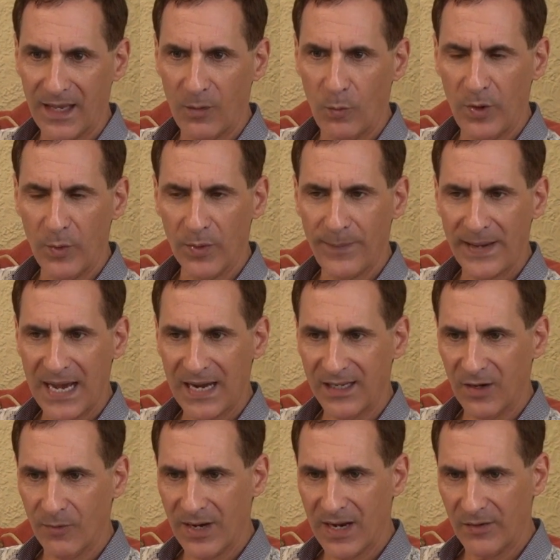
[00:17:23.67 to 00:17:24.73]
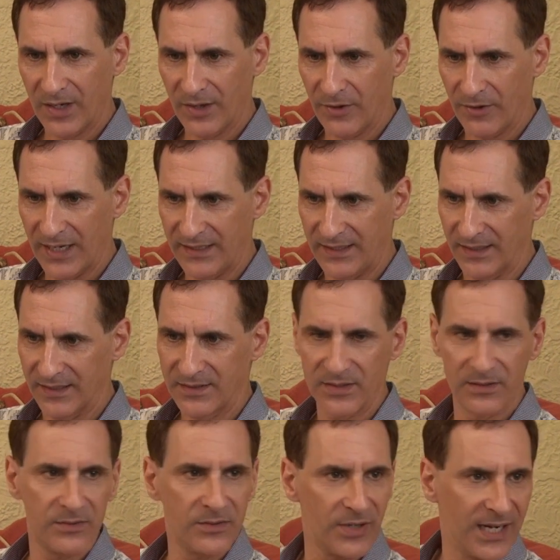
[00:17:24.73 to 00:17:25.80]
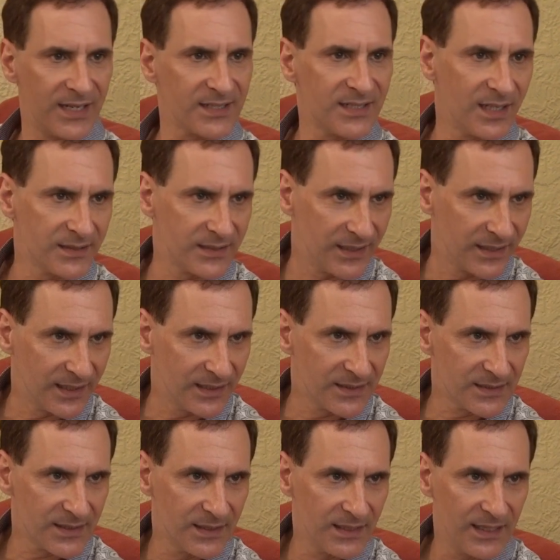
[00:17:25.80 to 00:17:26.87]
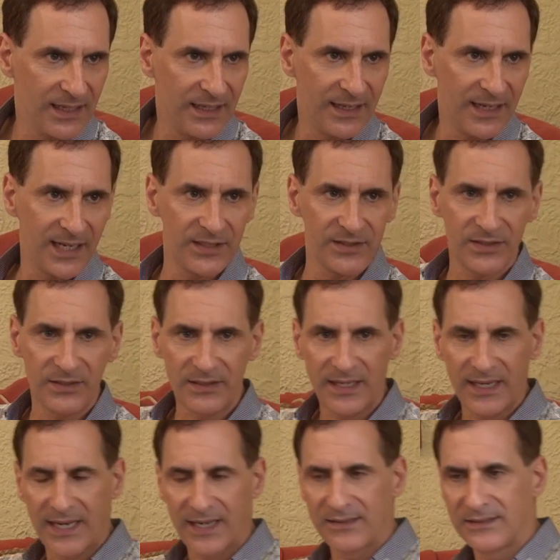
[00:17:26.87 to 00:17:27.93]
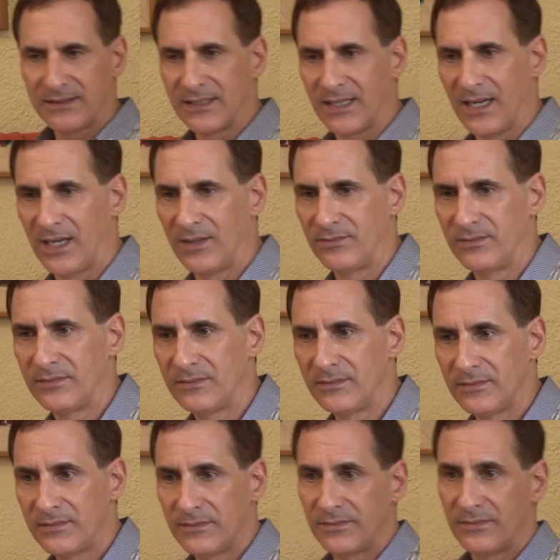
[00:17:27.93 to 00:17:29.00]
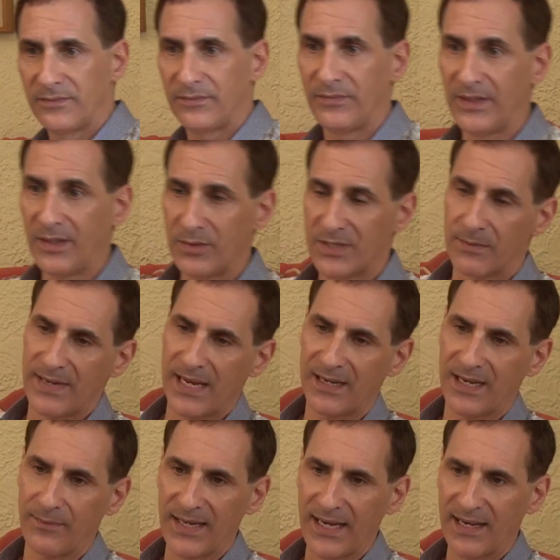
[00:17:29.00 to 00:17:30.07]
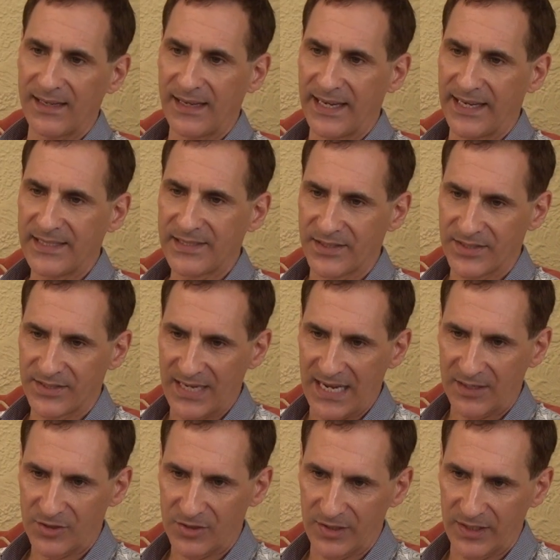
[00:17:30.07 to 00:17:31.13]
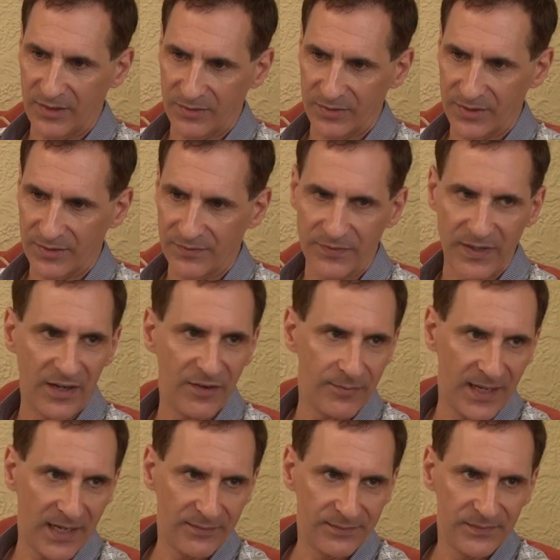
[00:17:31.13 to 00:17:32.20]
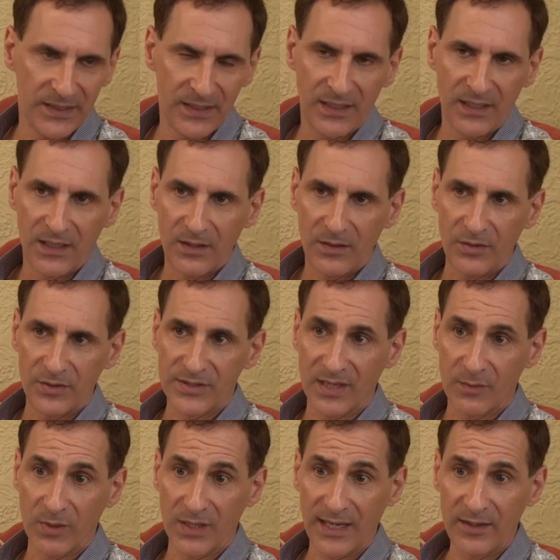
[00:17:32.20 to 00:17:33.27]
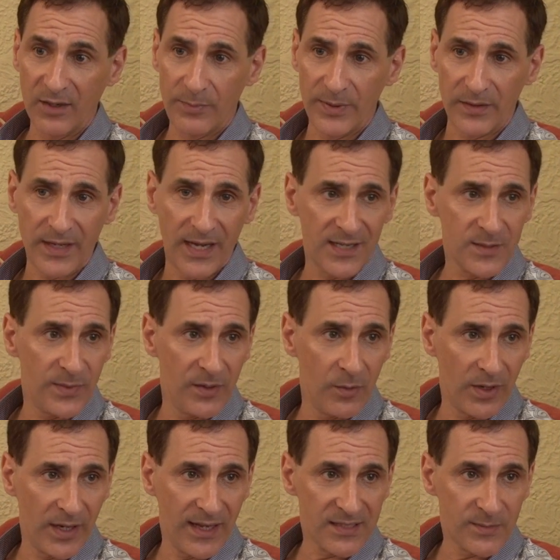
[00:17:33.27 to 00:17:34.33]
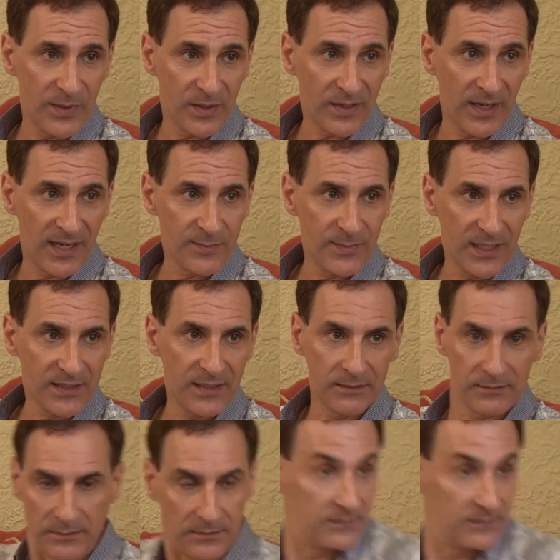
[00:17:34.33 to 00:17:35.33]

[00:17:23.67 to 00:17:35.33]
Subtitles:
we were batting around other ideas to try to sell tickets. And it was a man named Ed Casis, actually, who's a friend of mine, who said, well, I know Bill Cosby. You want to ask Bill Cosby? I said,